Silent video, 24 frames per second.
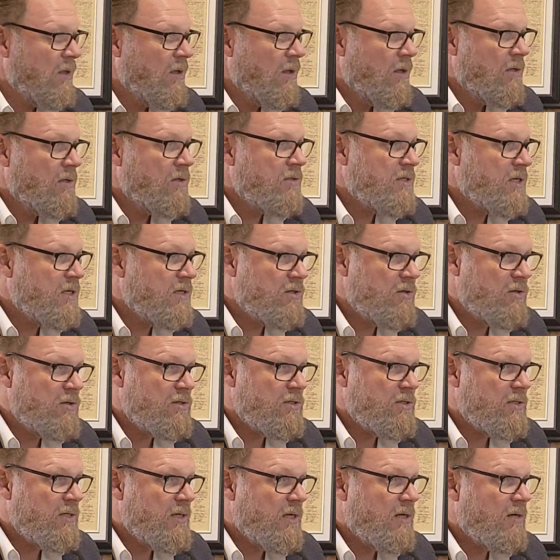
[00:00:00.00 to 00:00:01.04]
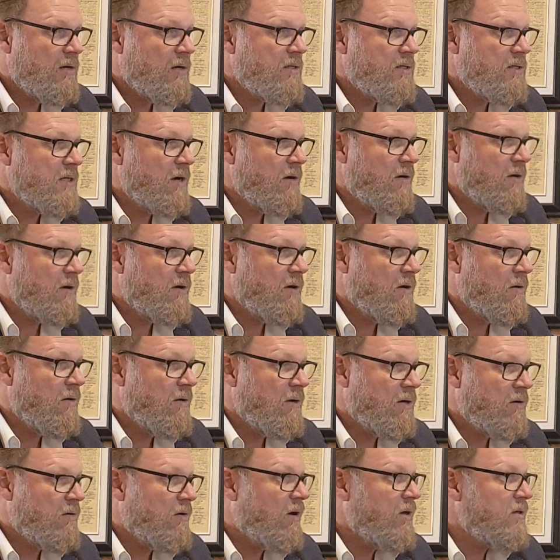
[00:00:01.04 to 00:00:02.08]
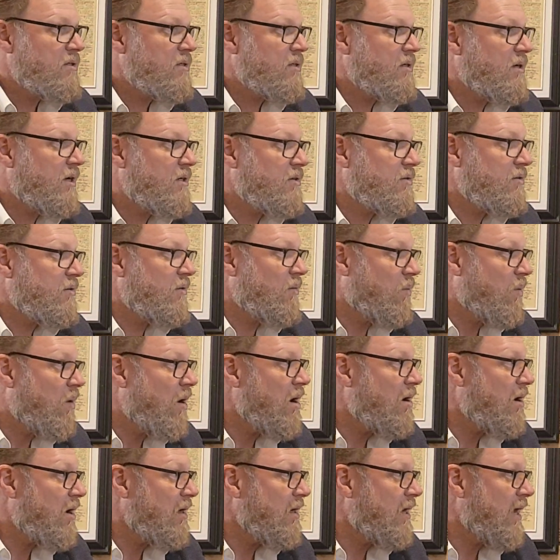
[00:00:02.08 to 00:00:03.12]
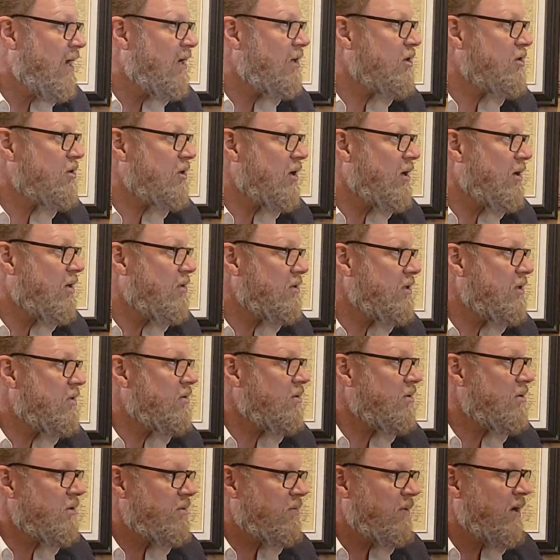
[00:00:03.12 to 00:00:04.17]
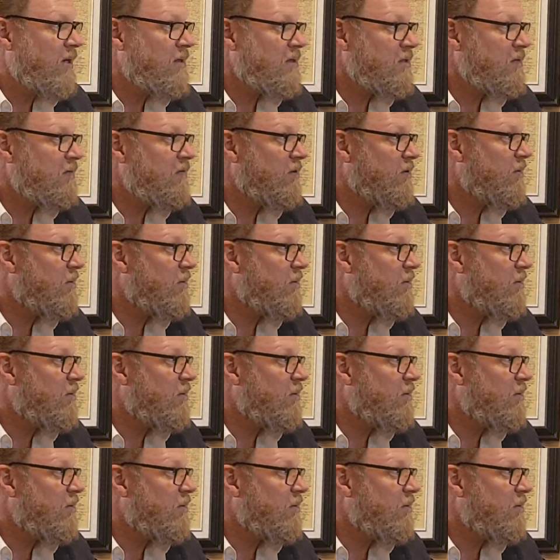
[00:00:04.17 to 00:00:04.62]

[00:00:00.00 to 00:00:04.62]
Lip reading: The teachers in Ontario and across the country walk on eggshells under threats of human